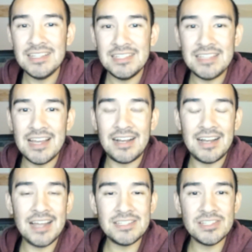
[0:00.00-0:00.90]
yeah,
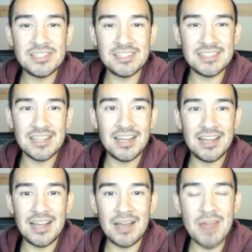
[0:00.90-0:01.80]

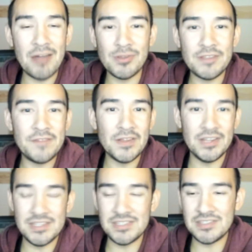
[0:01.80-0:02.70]
I'm not really feeling it.